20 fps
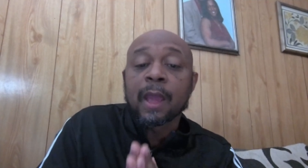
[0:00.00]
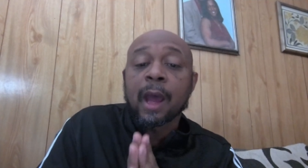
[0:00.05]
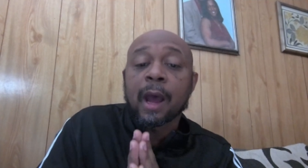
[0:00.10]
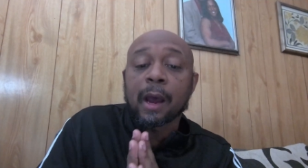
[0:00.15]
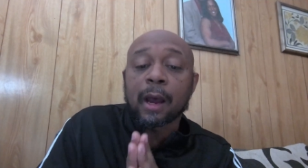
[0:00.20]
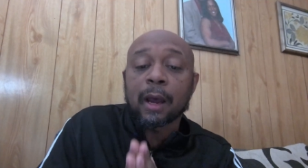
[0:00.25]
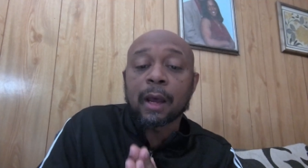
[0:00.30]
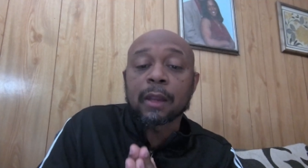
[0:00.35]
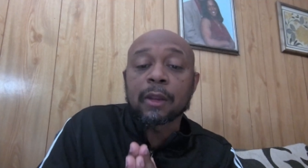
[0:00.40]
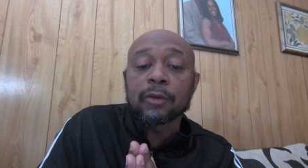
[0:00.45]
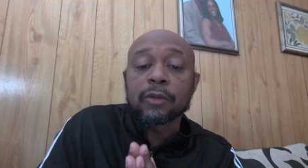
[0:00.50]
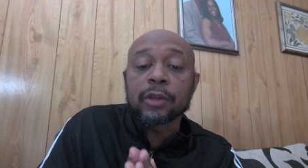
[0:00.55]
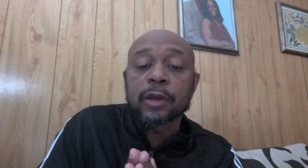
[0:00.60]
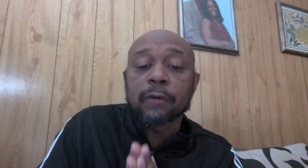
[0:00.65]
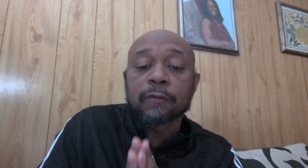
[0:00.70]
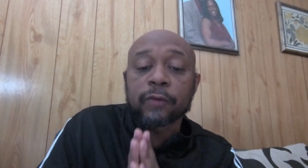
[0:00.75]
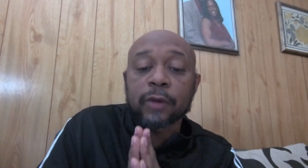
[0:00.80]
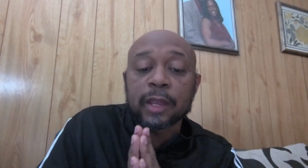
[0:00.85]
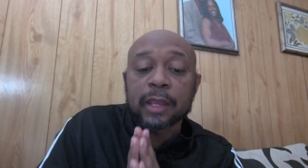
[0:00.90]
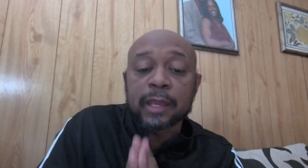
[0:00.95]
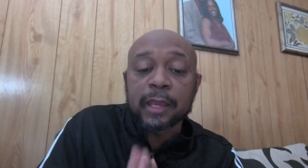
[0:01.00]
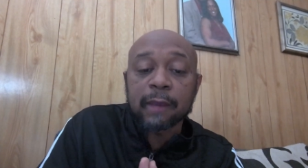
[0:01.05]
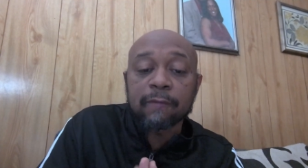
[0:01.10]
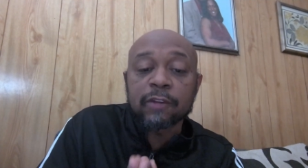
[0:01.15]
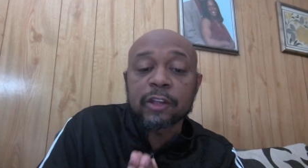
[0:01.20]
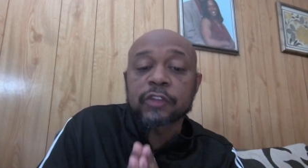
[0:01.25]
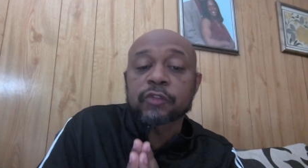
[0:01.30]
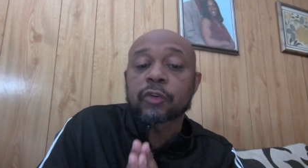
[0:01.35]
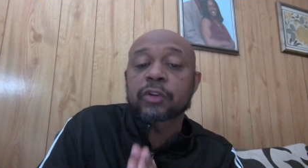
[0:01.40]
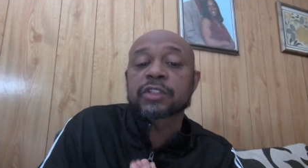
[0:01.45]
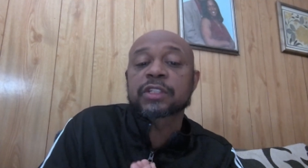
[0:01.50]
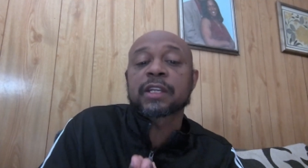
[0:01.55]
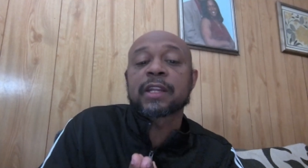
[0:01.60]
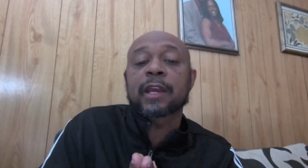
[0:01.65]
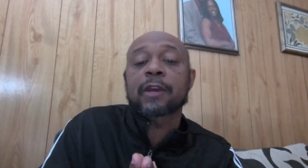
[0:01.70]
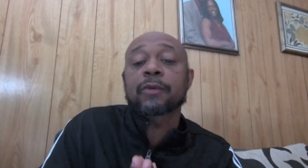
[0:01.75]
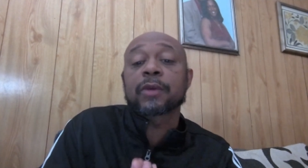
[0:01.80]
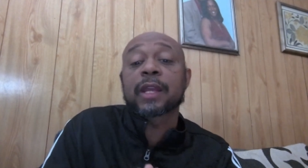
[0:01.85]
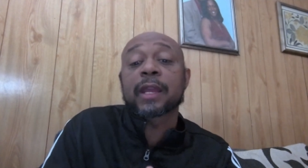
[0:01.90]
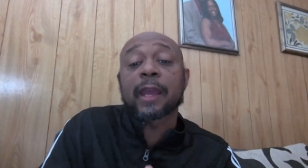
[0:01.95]
Hallelujah. Forgiveness for his
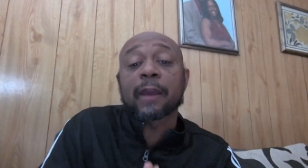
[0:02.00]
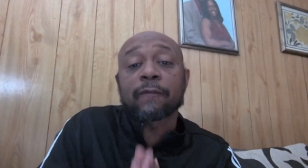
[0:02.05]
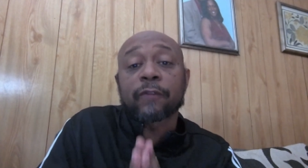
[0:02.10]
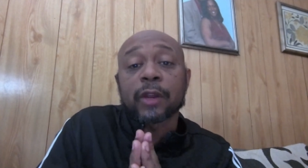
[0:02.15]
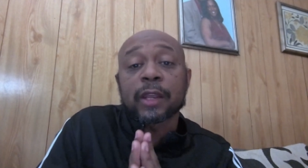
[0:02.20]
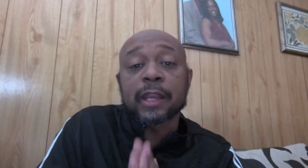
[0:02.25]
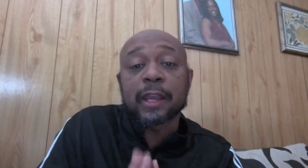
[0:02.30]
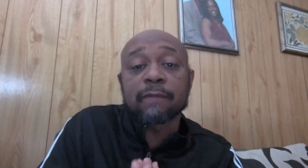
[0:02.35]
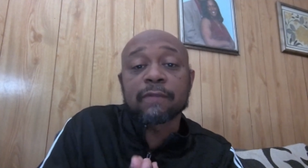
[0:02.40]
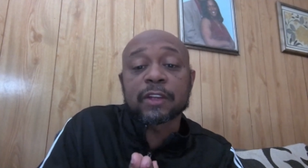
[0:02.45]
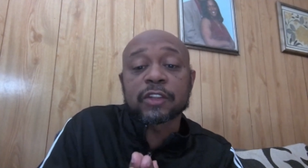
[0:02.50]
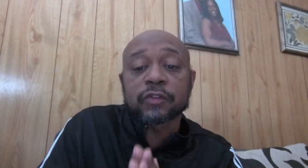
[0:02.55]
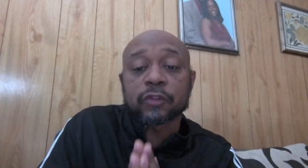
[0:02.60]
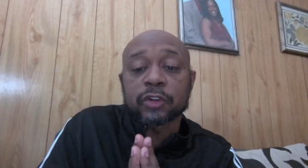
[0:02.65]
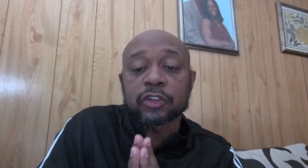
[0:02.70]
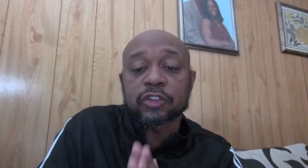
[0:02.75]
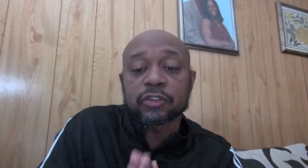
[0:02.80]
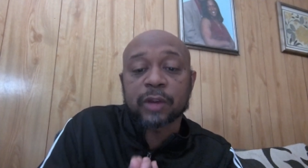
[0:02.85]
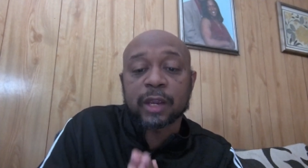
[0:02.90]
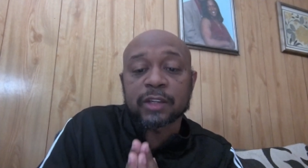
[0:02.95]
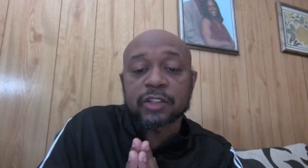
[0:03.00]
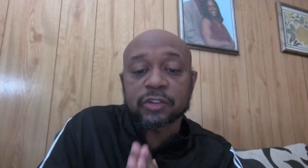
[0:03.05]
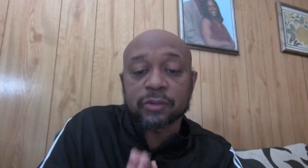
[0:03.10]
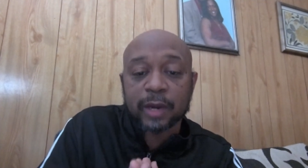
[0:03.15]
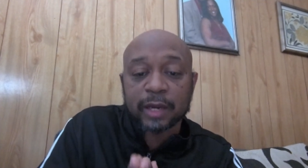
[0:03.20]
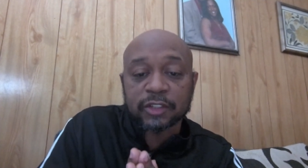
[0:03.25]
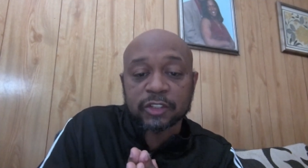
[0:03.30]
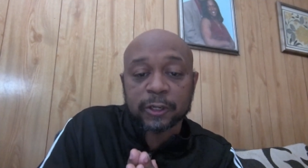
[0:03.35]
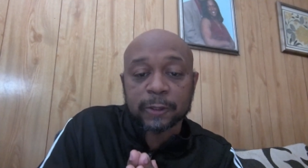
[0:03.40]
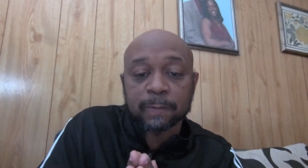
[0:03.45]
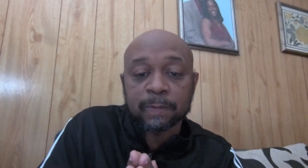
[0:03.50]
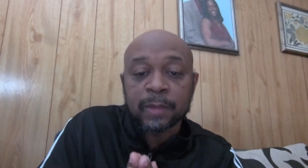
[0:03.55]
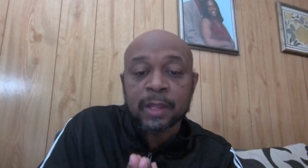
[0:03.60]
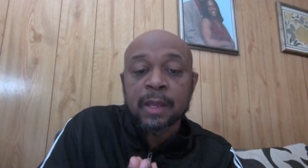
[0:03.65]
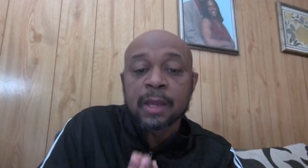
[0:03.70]
iniquity and forgiveness for his transgression.